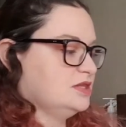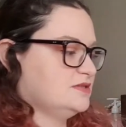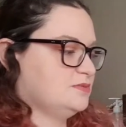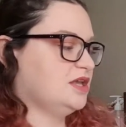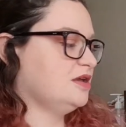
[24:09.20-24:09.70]

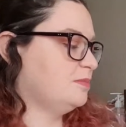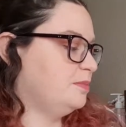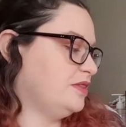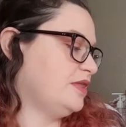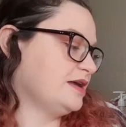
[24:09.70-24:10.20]
this week,
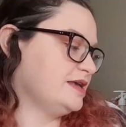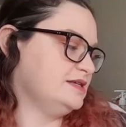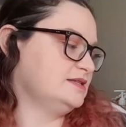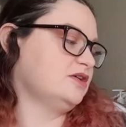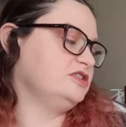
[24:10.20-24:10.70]
but that
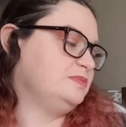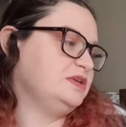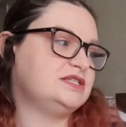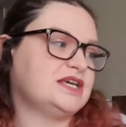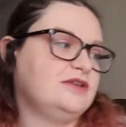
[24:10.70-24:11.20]
is going to be
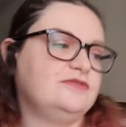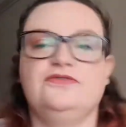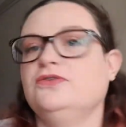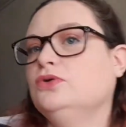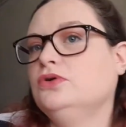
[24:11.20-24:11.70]
day
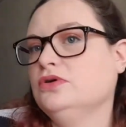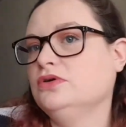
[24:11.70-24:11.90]
4,